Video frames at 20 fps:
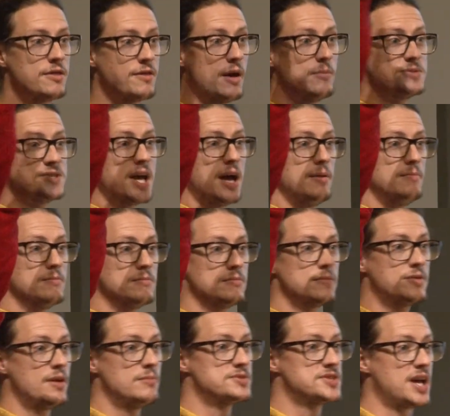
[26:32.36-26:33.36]
Thumbs
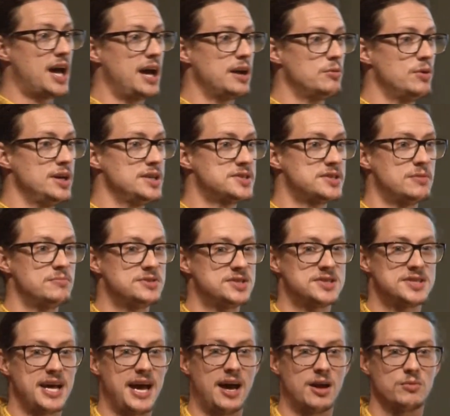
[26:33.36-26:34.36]
up, thumbs sideways,
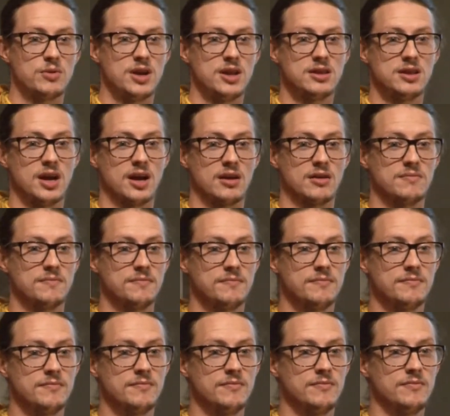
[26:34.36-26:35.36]
thumbs down. What do you think?
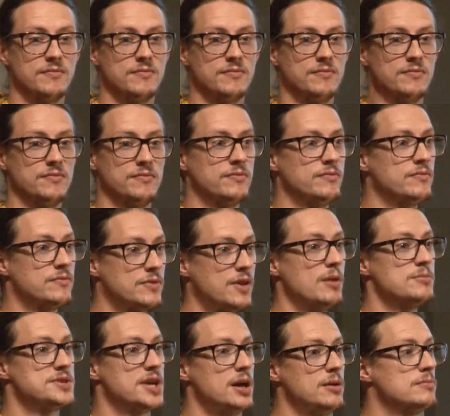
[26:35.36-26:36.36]

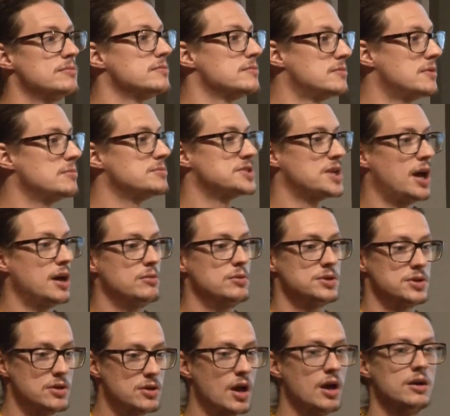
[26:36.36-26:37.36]
Thumbs up, thumbs
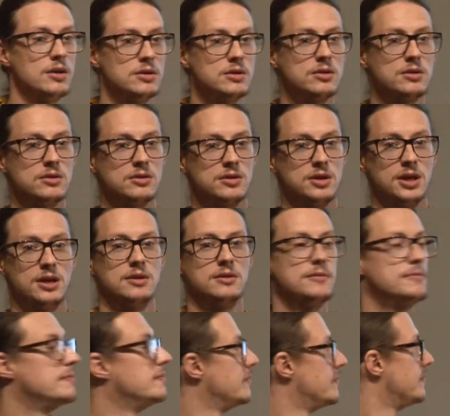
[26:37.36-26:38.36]
sideways? Okay. Yeah.
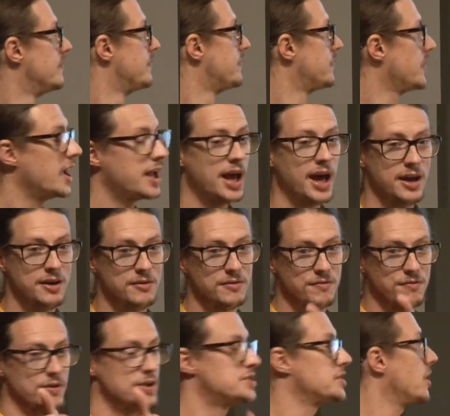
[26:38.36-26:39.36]
Again,
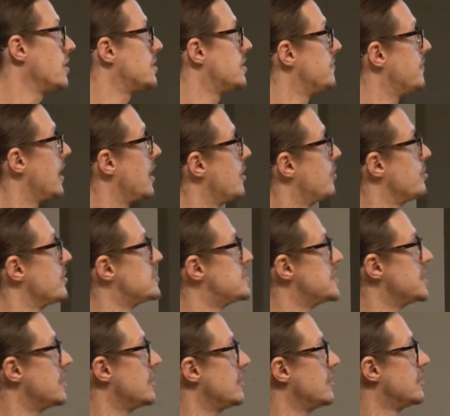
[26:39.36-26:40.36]
free chart
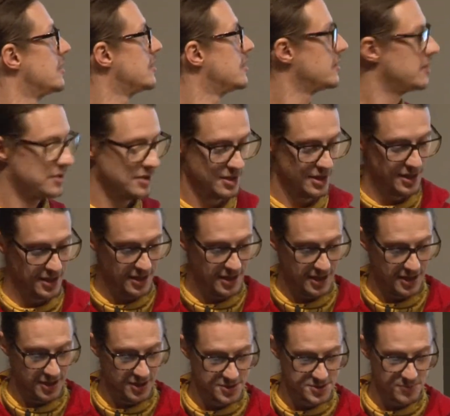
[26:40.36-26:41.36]
developers here.
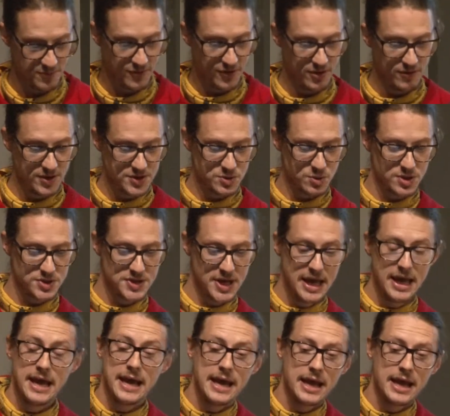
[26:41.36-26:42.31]
Use them for your resource.